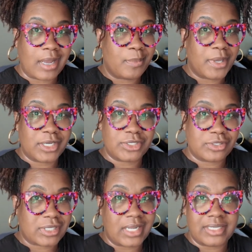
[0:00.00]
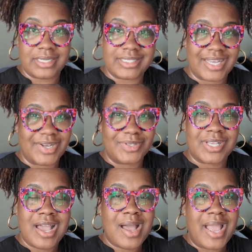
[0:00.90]
Got pictures, got details,
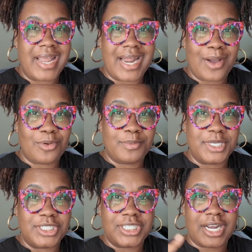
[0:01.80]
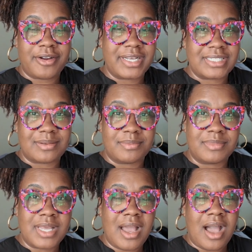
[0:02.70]
and I will be sharing
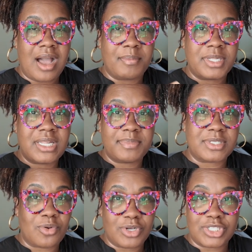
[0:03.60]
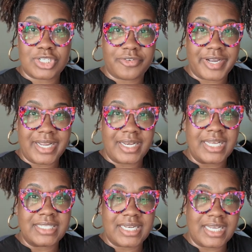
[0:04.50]
some clips on screen
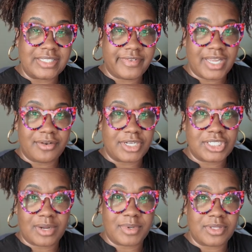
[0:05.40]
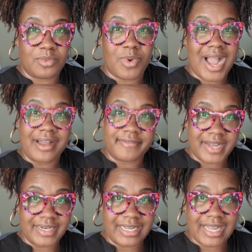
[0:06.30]
in today's video to share with you why I
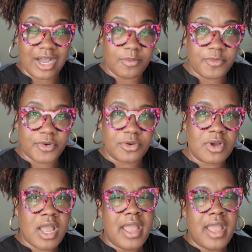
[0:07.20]
find it helpful.